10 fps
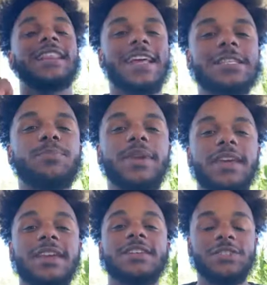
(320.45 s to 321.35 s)
Let's
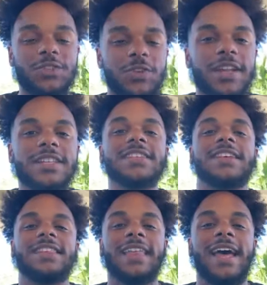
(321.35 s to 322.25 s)
be students
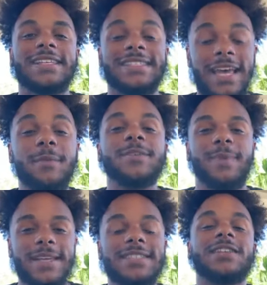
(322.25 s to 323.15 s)
that set up
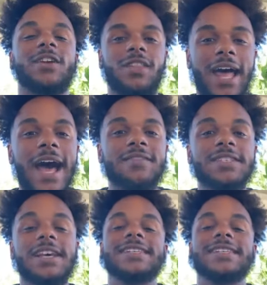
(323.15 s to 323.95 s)
spaces in our lives